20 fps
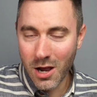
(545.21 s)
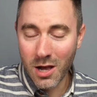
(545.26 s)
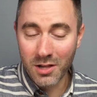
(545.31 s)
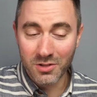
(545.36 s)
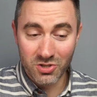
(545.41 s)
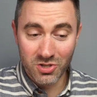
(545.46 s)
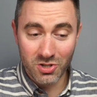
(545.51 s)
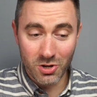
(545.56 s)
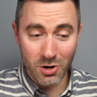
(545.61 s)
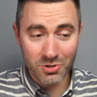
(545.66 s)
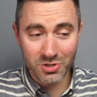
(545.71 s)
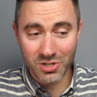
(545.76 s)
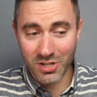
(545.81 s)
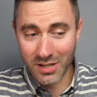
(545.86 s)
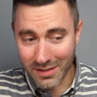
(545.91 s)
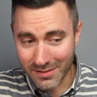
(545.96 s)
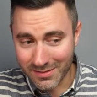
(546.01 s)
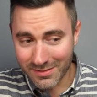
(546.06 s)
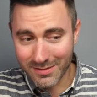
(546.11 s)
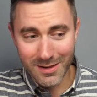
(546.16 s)
on
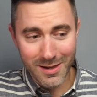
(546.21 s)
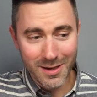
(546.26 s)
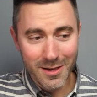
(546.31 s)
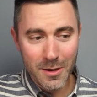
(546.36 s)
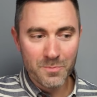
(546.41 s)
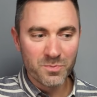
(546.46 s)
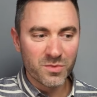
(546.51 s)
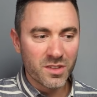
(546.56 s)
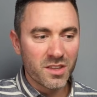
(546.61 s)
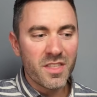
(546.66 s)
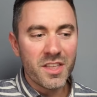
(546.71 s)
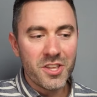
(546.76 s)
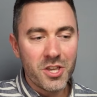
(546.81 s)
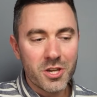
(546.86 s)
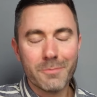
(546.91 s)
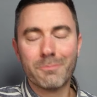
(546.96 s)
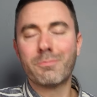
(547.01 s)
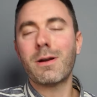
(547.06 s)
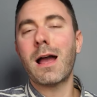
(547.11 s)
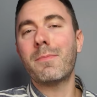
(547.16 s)
searches, then you
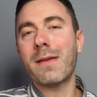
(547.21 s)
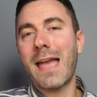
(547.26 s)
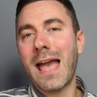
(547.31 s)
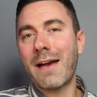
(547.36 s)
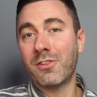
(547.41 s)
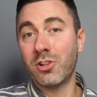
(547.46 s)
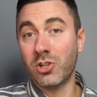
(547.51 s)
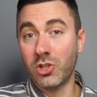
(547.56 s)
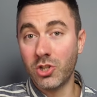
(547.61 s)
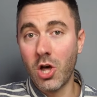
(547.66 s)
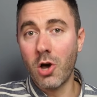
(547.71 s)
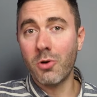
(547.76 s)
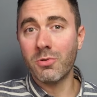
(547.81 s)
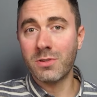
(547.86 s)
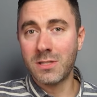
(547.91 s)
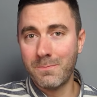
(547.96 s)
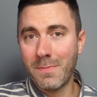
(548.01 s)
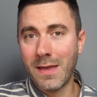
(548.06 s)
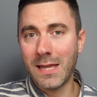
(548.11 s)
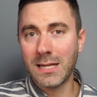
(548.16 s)
can probably have a low
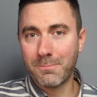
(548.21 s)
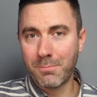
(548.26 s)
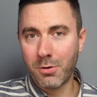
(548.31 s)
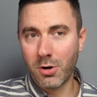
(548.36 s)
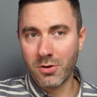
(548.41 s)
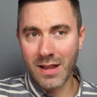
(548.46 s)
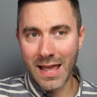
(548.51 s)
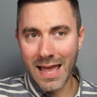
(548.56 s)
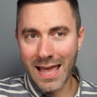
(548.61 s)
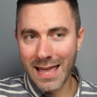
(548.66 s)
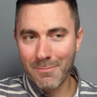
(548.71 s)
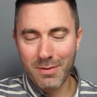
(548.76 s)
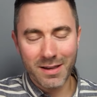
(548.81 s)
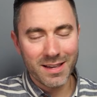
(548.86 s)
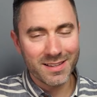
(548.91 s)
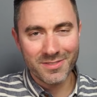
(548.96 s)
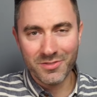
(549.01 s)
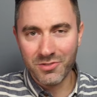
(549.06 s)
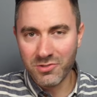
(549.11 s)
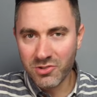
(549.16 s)
spend per day
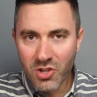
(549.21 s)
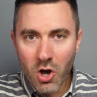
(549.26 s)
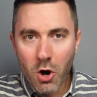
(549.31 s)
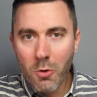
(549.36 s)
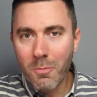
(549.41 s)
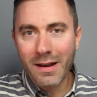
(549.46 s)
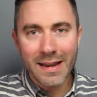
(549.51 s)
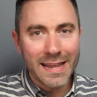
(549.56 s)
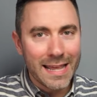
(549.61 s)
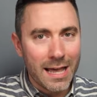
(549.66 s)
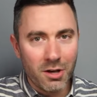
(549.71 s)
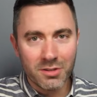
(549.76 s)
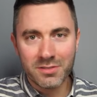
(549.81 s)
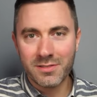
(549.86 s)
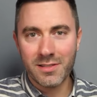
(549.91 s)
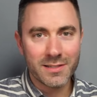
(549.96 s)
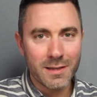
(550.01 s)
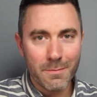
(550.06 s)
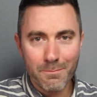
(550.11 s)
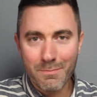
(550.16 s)
because nobody else
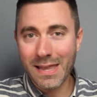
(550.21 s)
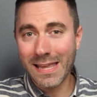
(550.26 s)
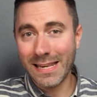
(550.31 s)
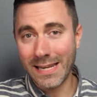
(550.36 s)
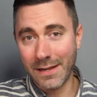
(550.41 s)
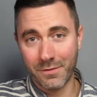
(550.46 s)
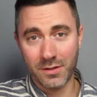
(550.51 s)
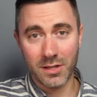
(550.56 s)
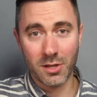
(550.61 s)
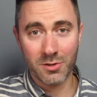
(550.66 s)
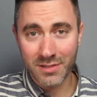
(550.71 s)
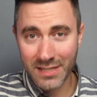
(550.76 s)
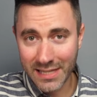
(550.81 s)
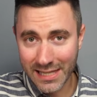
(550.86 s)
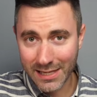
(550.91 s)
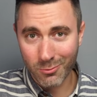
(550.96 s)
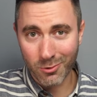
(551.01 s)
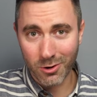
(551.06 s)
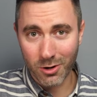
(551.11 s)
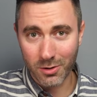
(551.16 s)
is competing for those
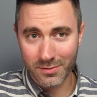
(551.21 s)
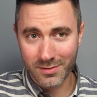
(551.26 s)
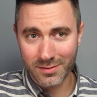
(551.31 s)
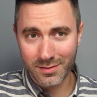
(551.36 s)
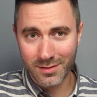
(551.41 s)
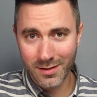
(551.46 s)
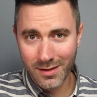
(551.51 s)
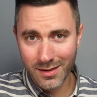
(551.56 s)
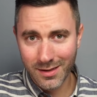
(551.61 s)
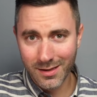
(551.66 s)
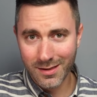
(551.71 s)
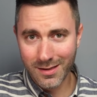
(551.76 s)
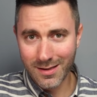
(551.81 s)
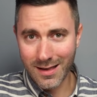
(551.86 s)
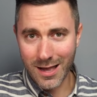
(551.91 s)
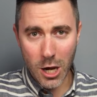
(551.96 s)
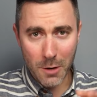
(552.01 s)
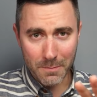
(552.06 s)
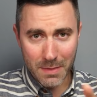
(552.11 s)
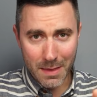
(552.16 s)
keywords.
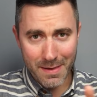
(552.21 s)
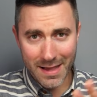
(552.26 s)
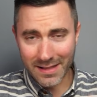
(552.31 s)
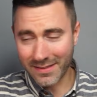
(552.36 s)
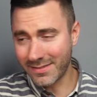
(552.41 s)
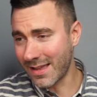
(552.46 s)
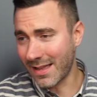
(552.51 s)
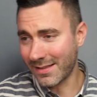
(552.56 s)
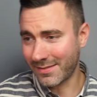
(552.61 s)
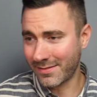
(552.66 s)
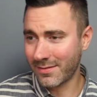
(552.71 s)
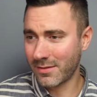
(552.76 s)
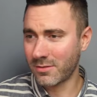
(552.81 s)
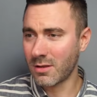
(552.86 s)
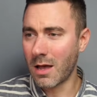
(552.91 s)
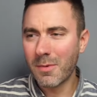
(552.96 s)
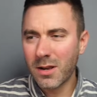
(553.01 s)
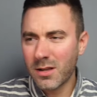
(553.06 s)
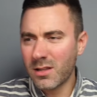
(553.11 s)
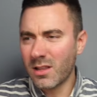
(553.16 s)
I hope that made sense. So
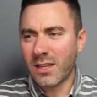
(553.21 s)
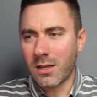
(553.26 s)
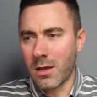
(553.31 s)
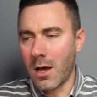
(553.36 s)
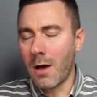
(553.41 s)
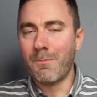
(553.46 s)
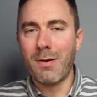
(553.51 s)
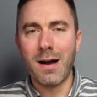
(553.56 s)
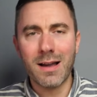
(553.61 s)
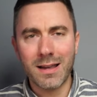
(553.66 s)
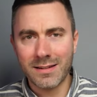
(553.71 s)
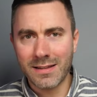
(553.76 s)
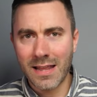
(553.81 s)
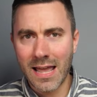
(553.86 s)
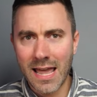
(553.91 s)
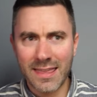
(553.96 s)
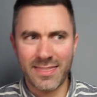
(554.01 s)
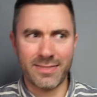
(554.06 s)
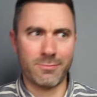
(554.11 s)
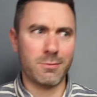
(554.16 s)
I'm gonna like $1 a
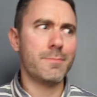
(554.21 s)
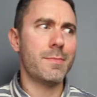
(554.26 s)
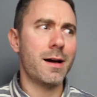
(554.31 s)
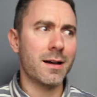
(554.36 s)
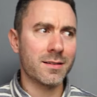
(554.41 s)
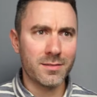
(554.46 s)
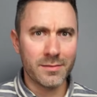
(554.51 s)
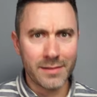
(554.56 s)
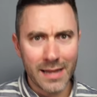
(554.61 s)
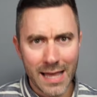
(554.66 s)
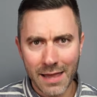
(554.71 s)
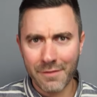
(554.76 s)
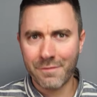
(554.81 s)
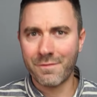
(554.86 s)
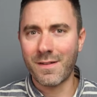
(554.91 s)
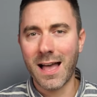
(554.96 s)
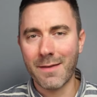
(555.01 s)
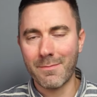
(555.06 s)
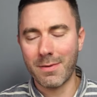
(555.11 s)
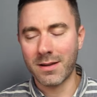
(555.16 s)
day, $3 a day,
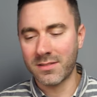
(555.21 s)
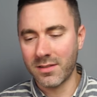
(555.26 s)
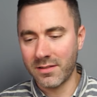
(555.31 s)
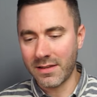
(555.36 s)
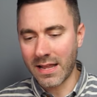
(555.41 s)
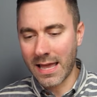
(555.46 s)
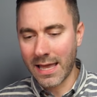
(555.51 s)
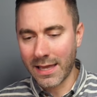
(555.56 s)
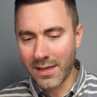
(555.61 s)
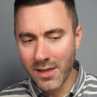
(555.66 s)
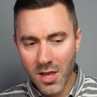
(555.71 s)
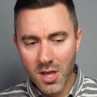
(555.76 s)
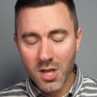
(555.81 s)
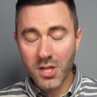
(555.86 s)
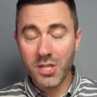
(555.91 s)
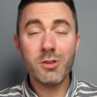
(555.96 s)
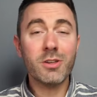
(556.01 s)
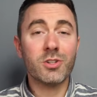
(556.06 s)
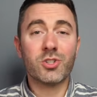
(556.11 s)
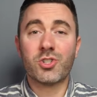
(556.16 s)
$5 a day.
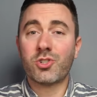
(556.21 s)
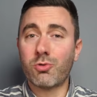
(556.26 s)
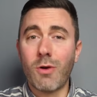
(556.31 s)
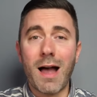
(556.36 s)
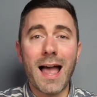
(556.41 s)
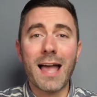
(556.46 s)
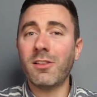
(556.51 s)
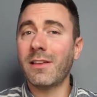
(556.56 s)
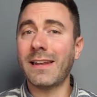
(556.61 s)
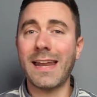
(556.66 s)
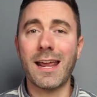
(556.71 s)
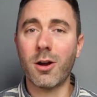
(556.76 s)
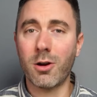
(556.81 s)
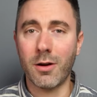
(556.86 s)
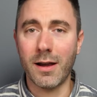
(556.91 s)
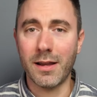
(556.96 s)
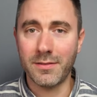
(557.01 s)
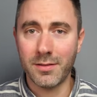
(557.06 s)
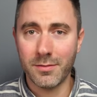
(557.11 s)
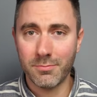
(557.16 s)
You can trial and error
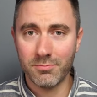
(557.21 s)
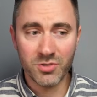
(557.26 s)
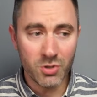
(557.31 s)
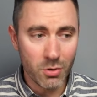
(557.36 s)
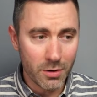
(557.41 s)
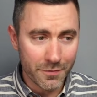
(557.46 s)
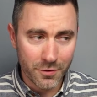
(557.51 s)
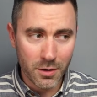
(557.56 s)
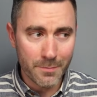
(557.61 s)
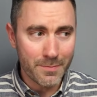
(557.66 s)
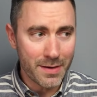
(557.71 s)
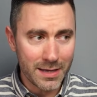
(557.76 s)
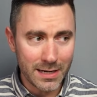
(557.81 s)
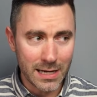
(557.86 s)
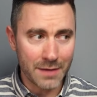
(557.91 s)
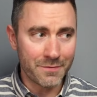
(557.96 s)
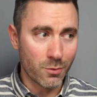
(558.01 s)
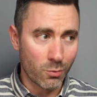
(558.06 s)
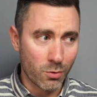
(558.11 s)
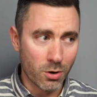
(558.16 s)
it. Do it for a bit.
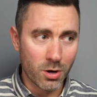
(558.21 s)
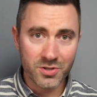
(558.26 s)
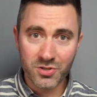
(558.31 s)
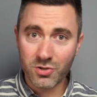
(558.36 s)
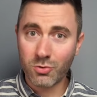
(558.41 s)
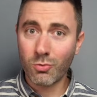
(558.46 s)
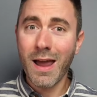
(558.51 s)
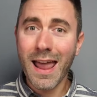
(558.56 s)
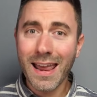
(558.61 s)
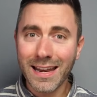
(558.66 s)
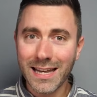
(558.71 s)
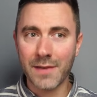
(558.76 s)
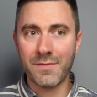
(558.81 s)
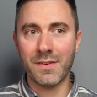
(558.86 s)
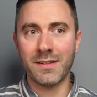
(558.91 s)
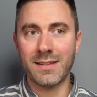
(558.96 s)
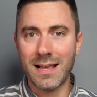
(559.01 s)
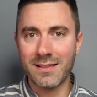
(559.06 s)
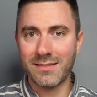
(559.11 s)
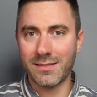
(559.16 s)
If it works, great. If
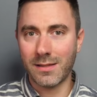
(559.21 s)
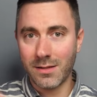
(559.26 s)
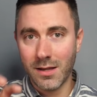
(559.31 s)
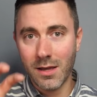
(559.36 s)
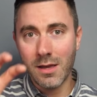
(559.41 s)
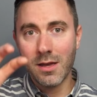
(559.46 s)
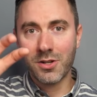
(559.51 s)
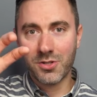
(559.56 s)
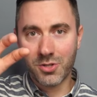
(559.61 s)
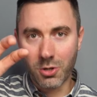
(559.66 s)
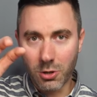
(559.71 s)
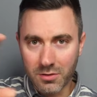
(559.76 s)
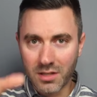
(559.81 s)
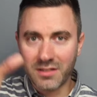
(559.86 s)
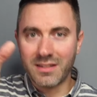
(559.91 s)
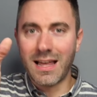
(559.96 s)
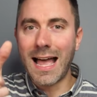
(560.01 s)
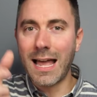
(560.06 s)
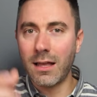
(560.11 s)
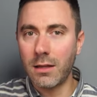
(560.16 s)
it doesn't, turn the
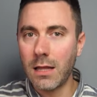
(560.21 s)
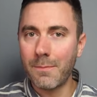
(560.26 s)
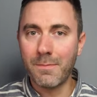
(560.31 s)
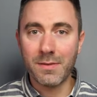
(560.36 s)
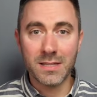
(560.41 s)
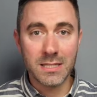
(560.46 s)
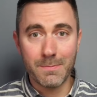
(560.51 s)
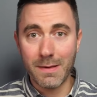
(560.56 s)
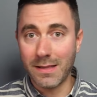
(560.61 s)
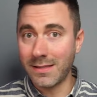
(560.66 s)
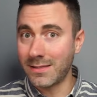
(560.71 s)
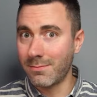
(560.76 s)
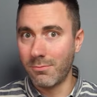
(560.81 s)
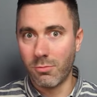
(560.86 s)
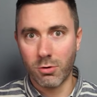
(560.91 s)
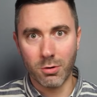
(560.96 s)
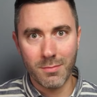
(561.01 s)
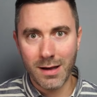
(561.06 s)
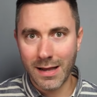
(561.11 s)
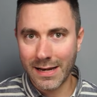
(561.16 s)
dial up and spend some
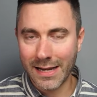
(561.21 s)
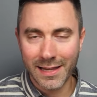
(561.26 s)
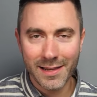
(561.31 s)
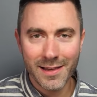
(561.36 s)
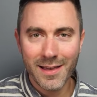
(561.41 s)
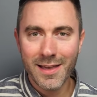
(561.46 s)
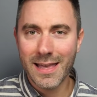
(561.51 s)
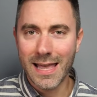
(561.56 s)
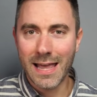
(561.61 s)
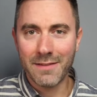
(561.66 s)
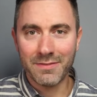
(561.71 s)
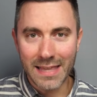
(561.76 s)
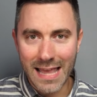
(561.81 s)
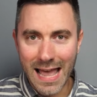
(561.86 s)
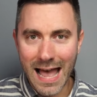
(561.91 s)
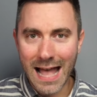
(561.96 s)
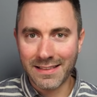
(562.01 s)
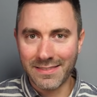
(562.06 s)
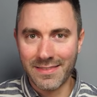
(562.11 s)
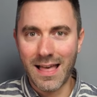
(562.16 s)
more money if the
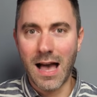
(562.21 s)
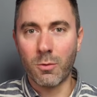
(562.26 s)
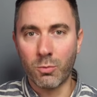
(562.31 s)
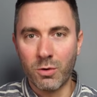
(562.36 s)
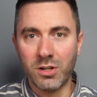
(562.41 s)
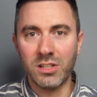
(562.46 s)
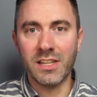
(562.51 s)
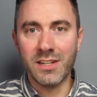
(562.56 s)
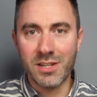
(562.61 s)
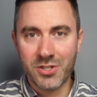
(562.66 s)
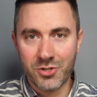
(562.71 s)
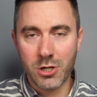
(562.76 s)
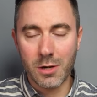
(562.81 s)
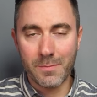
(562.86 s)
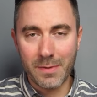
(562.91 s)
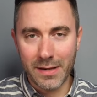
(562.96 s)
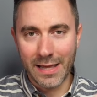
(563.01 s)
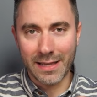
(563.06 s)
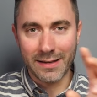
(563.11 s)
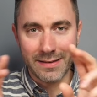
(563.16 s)
ad's not really
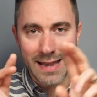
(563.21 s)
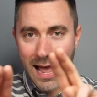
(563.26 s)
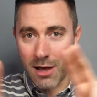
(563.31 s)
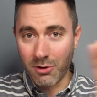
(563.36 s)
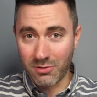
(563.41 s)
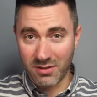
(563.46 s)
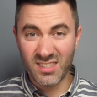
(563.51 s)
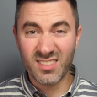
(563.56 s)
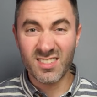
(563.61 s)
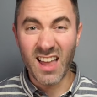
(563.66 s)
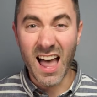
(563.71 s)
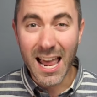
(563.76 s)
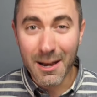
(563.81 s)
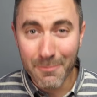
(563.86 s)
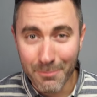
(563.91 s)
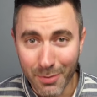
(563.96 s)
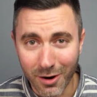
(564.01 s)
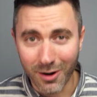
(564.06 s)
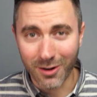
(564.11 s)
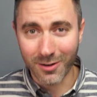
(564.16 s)
distributing. Now,
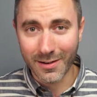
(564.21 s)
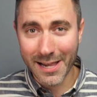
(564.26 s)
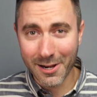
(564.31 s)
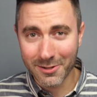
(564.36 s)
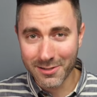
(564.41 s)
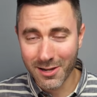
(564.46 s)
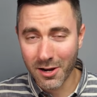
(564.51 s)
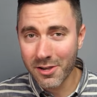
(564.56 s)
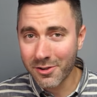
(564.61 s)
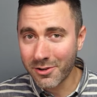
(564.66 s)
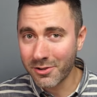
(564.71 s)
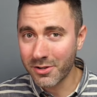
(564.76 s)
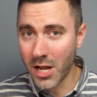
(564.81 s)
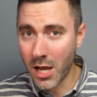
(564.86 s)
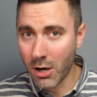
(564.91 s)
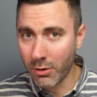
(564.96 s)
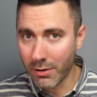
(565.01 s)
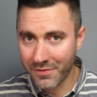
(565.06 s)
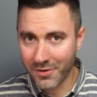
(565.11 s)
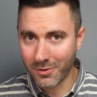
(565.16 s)
sidebar, here's how you can
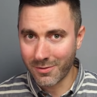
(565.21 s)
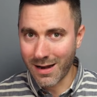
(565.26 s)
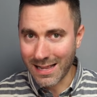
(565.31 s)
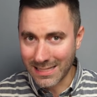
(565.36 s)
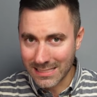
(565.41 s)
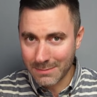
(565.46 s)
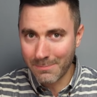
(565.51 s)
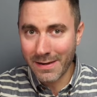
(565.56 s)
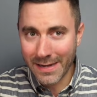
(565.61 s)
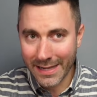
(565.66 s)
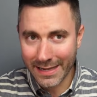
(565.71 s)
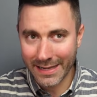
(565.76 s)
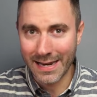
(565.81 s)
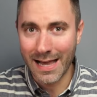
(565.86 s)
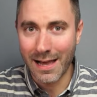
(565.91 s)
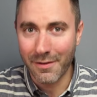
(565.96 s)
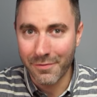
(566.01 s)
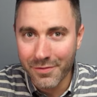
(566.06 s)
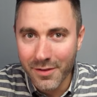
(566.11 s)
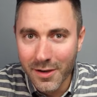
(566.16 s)
know if you're not spending
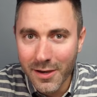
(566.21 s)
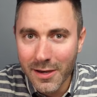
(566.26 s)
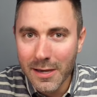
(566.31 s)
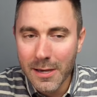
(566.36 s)
enough.